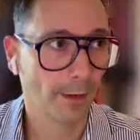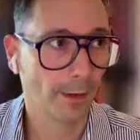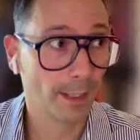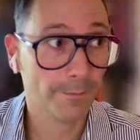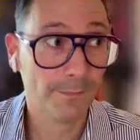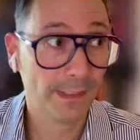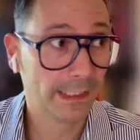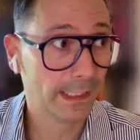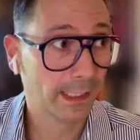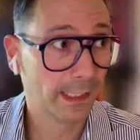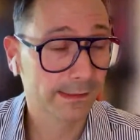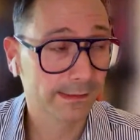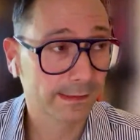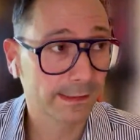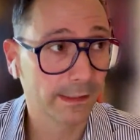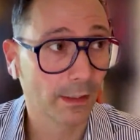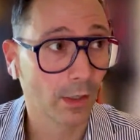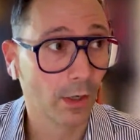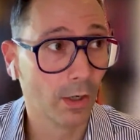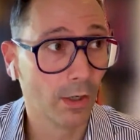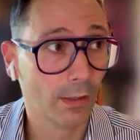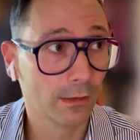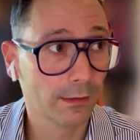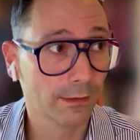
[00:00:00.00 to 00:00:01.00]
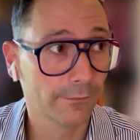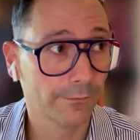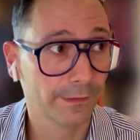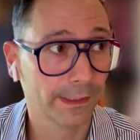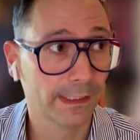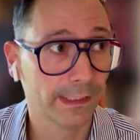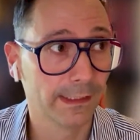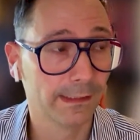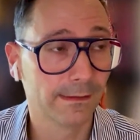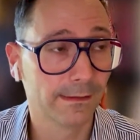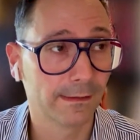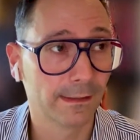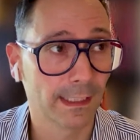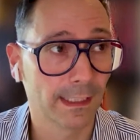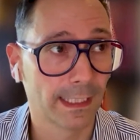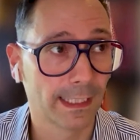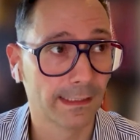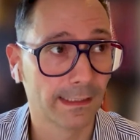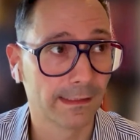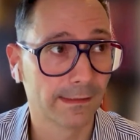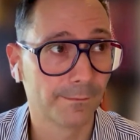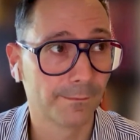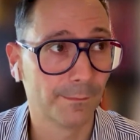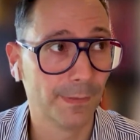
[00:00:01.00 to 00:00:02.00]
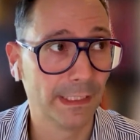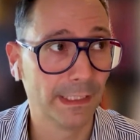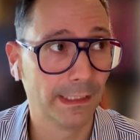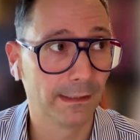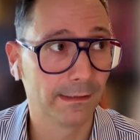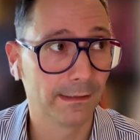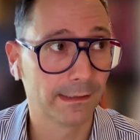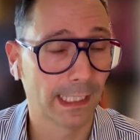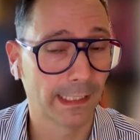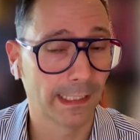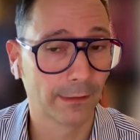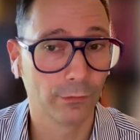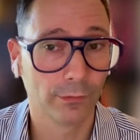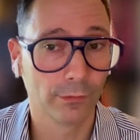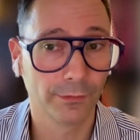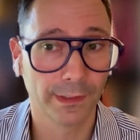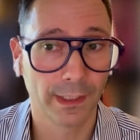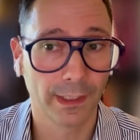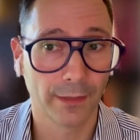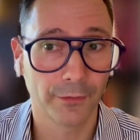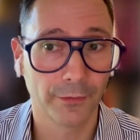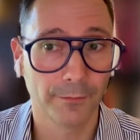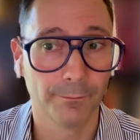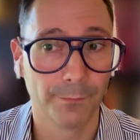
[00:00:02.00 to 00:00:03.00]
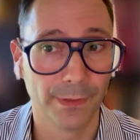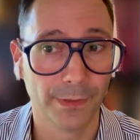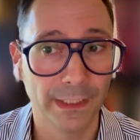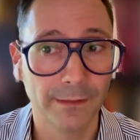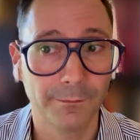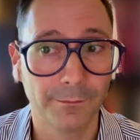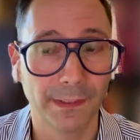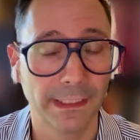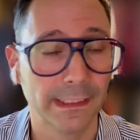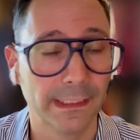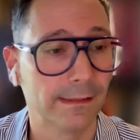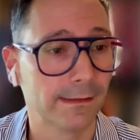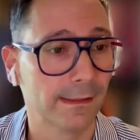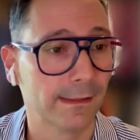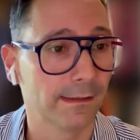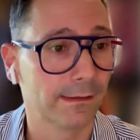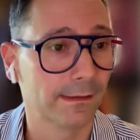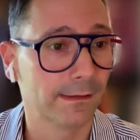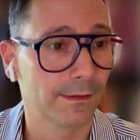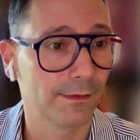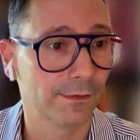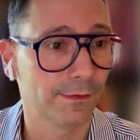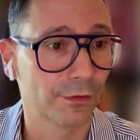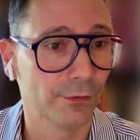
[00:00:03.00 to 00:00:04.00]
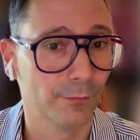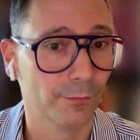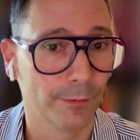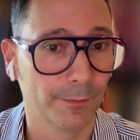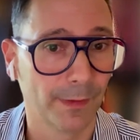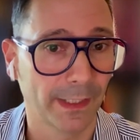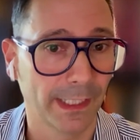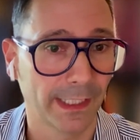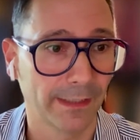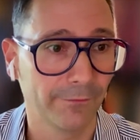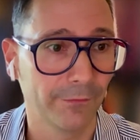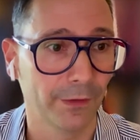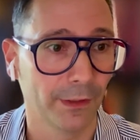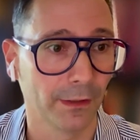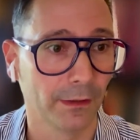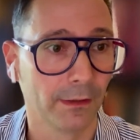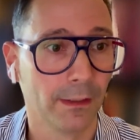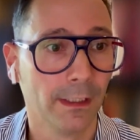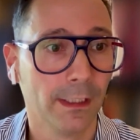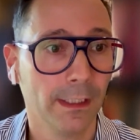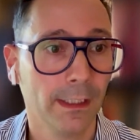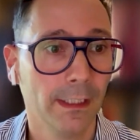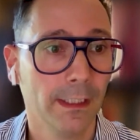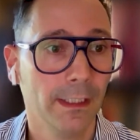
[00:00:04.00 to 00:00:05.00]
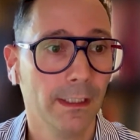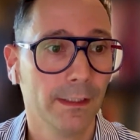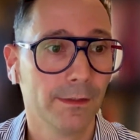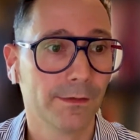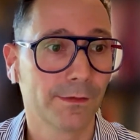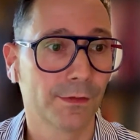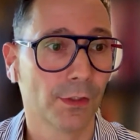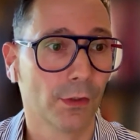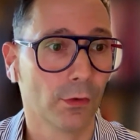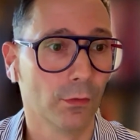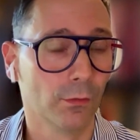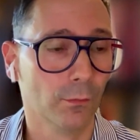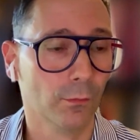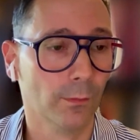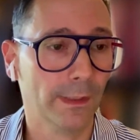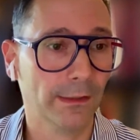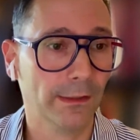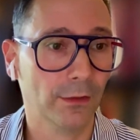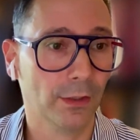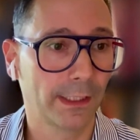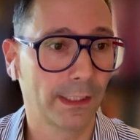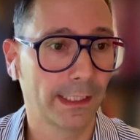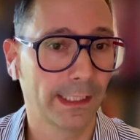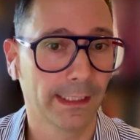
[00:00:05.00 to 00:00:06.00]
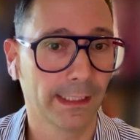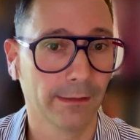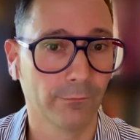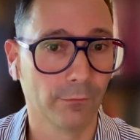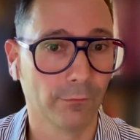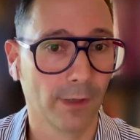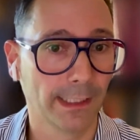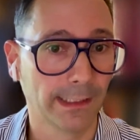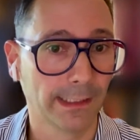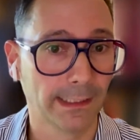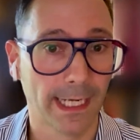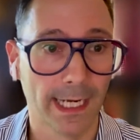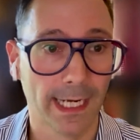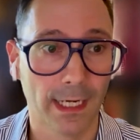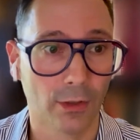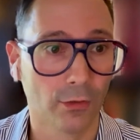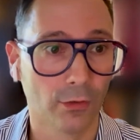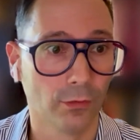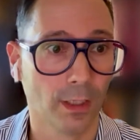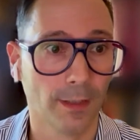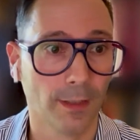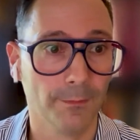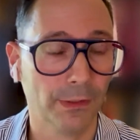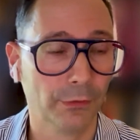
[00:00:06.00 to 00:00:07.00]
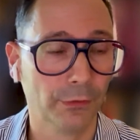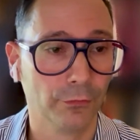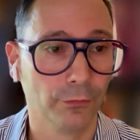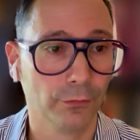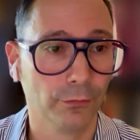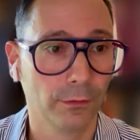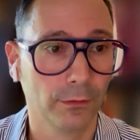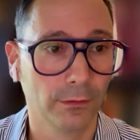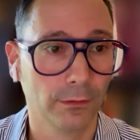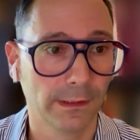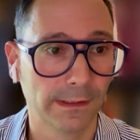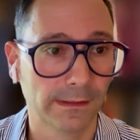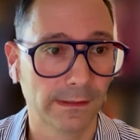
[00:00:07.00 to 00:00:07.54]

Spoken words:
mean, I see all of it as being integral. The other big piece is consumer behavior. So we look at right now, I mean, Google is